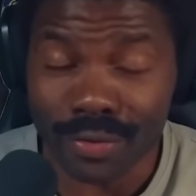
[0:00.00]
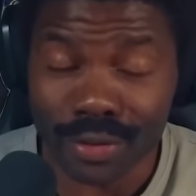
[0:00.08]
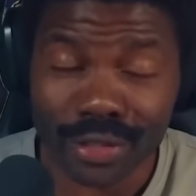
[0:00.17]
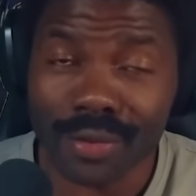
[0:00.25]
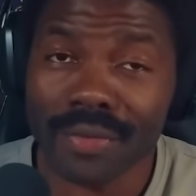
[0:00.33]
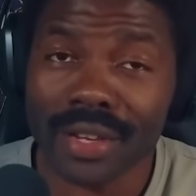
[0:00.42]
for
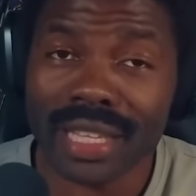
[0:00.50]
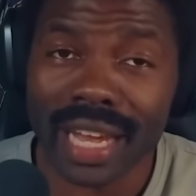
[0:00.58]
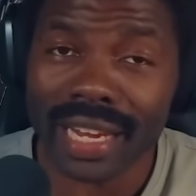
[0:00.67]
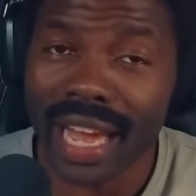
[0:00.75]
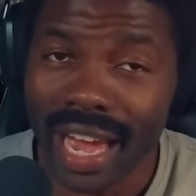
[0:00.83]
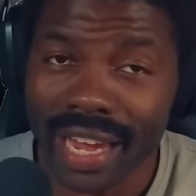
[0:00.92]
something
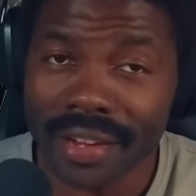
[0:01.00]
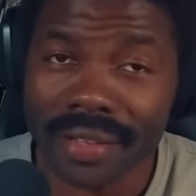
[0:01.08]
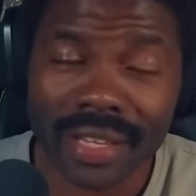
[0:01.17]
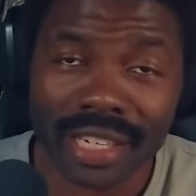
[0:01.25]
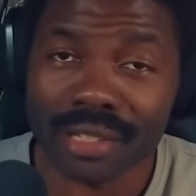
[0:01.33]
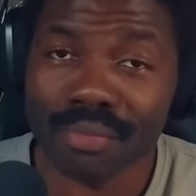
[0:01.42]
like iron
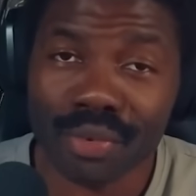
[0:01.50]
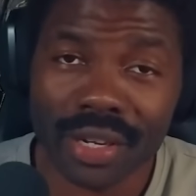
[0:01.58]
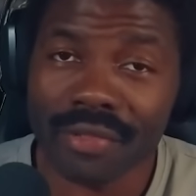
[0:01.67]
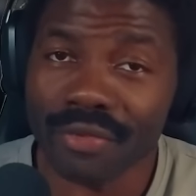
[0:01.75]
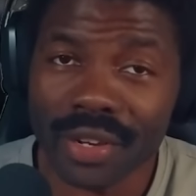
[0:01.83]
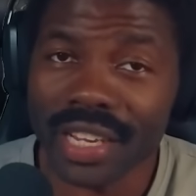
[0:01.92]
that is
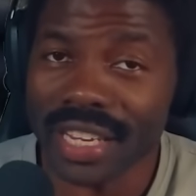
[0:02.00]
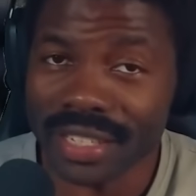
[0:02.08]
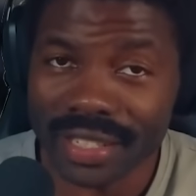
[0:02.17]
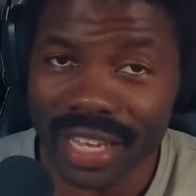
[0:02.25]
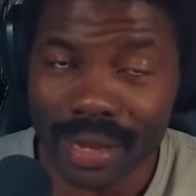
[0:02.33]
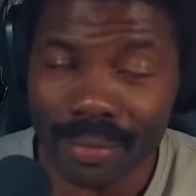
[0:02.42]
pretty freaking
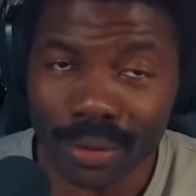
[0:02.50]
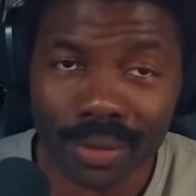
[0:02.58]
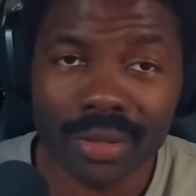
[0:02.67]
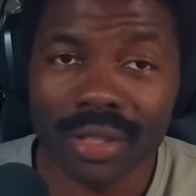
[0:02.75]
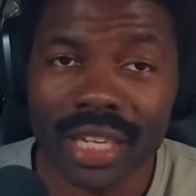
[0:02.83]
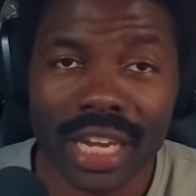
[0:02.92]

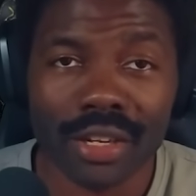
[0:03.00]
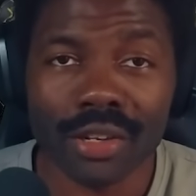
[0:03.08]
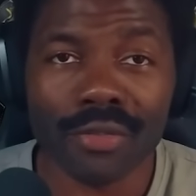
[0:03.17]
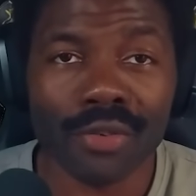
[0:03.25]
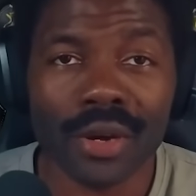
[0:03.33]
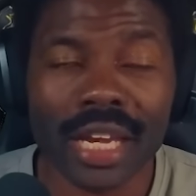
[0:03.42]
stable, in
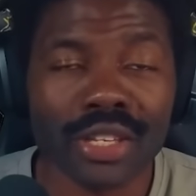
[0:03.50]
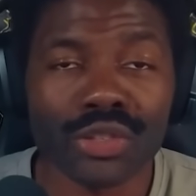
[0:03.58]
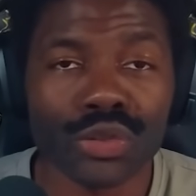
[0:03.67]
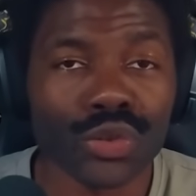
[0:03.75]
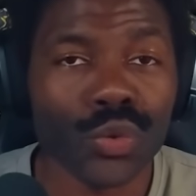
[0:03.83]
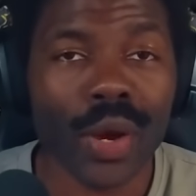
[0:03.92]
order for it
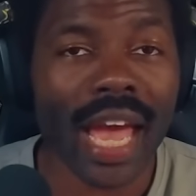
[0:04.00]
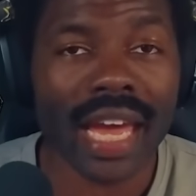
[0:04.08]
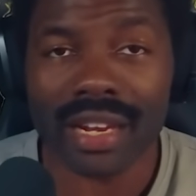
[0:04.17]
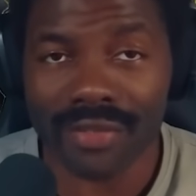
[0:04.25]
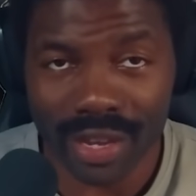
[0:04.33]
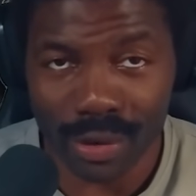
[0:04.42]
to do
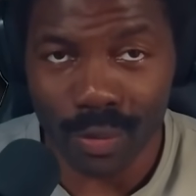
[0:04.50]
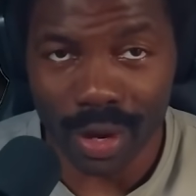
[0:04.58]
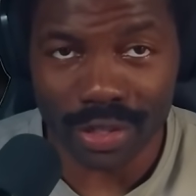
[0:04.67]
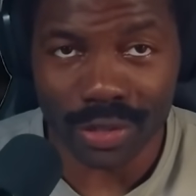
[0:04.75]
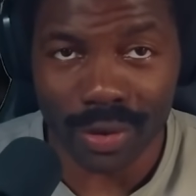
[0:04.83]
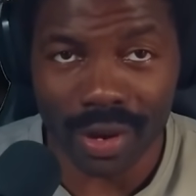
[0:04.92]
anything
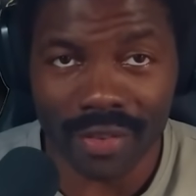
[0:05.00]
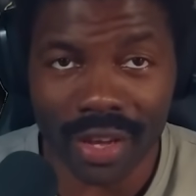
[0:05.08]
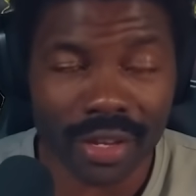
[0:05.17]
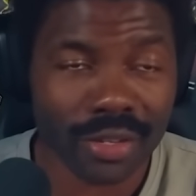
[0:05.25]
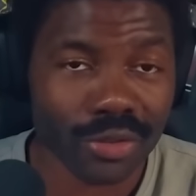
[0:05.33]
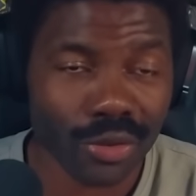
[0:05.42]

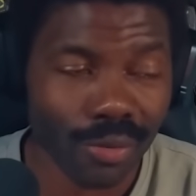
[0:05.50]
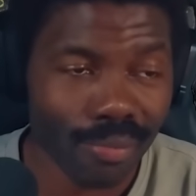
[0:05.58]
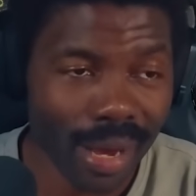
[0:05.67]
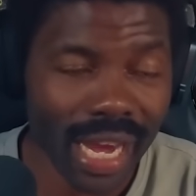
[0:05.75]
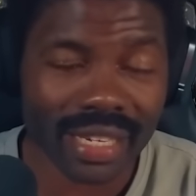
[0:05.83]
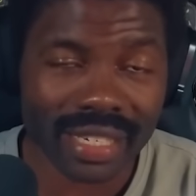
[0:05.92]
whatsoever, you
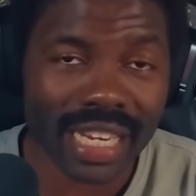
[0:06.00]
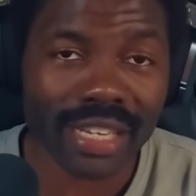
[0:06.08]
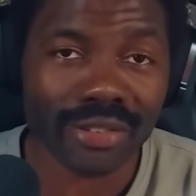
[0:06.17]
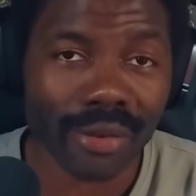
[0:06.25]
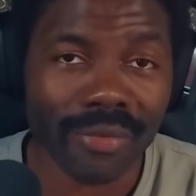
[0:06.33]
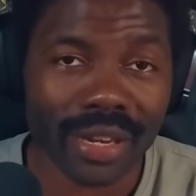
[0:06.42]
might need
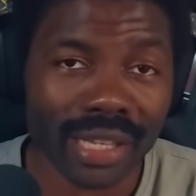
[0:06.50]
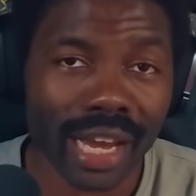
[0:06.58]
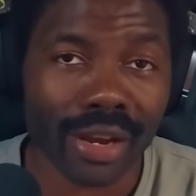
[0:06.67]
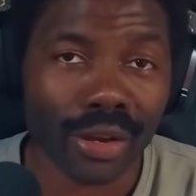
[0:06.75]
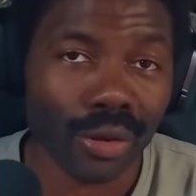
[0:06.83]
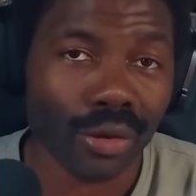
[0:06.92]
something
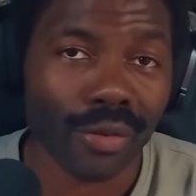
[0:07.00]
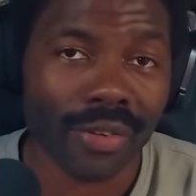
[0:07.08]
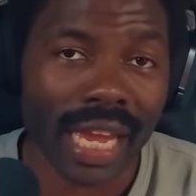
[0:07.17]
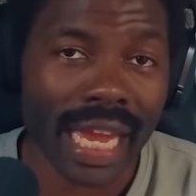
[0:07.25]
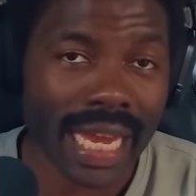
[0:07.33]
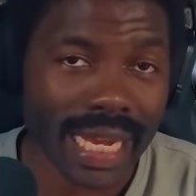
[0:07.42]
like a lot of
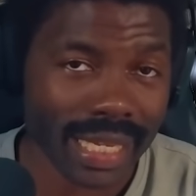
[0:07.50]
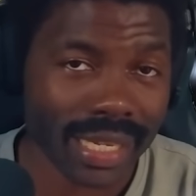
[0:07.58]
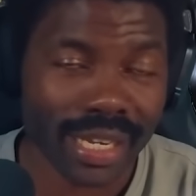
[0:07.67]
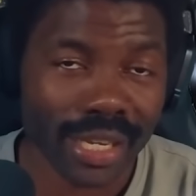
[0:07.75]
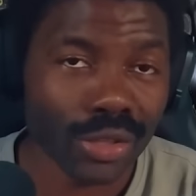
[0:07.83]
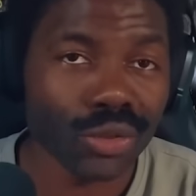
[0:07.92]
heat
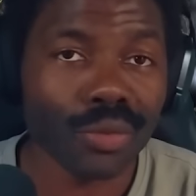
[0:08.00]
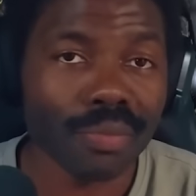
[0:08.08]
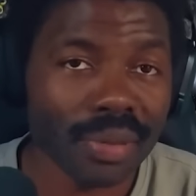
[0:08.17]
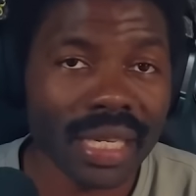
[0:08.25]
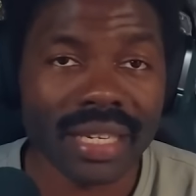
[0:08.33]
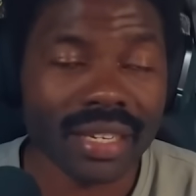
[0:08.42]
to
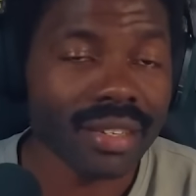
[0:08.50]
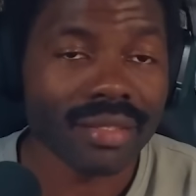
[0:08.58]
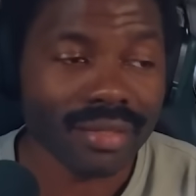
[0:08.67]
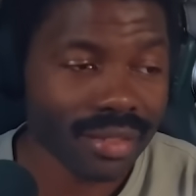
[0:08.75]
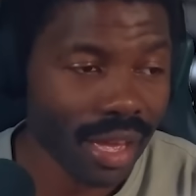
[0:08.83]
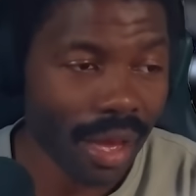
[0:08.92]
be
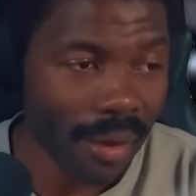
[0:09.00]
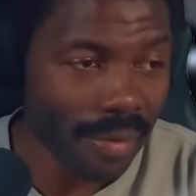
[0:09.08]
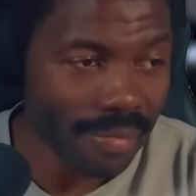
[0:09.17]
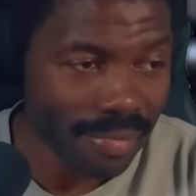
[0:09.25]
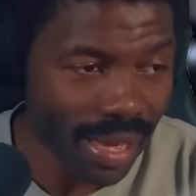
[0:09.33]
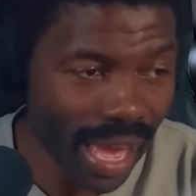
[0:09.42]
uh,
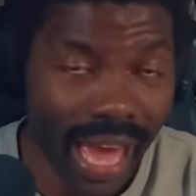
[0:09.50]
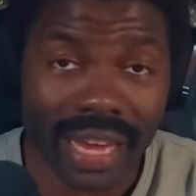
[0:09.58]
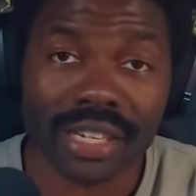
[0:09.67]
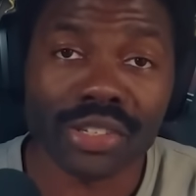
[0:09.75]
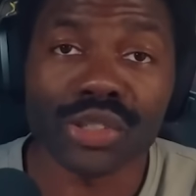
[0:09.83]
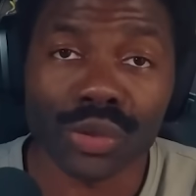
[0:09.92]

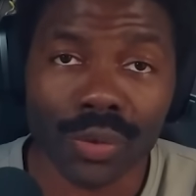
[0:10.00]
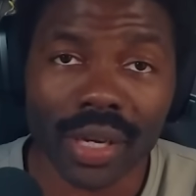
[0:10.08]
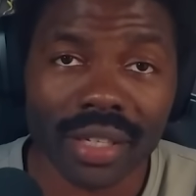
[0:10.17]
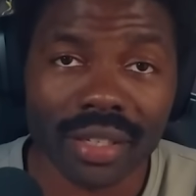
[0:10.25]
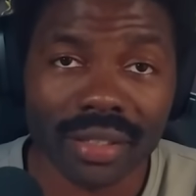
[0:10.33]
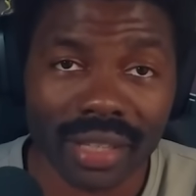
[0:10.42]
added to
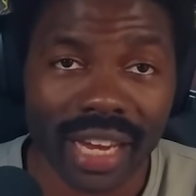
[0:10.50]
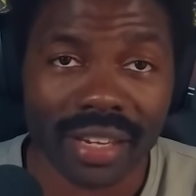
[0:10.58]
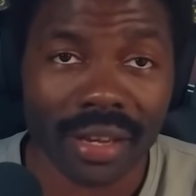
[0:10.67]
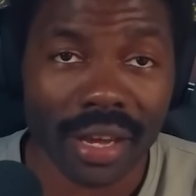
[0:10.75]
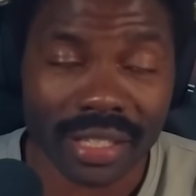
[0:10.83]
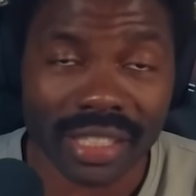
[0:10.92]
it, like
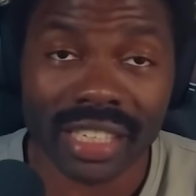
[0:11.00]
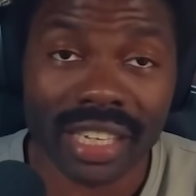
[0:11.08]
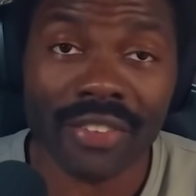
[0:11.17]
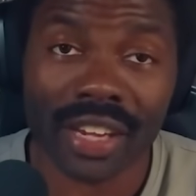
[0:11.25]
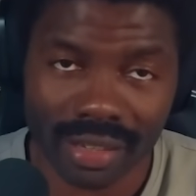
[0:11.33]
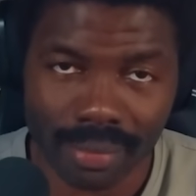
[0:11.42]
a
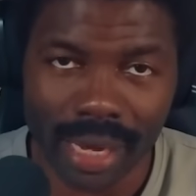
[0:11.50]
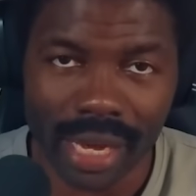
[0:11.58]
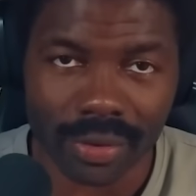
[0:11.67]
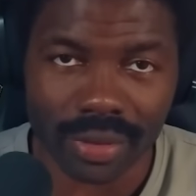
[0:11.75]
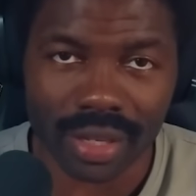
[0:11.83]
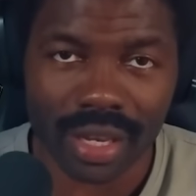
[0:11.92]
significant
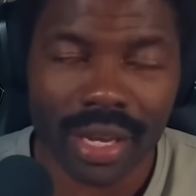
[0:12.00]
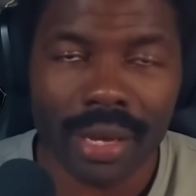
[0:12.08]
amount.